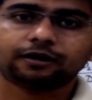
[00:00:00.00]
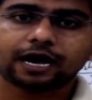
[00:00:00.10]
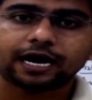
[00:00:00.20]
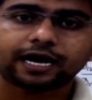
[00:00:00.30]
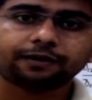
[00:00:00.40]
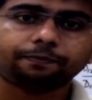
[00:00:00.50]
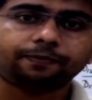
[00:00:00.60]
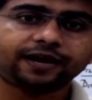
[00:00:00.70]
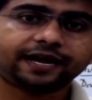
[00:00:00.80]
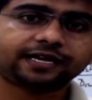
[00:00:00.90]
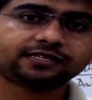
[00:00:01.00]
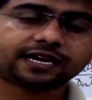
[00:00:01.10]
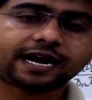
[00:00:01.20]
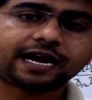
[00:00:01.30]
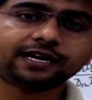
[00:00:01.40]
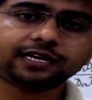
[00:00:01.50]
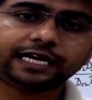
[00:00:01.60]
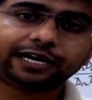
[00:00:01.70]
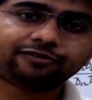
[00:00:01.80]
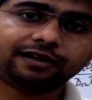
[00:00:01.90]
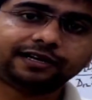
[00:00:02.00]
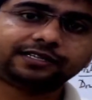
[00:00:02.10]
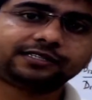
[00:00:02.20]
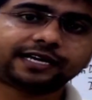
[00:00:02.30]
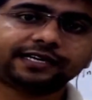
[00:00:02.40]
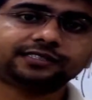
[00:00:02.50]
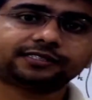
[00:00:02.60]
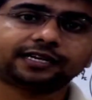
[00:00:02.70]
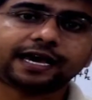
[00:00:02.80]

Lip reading: are placed at equal distance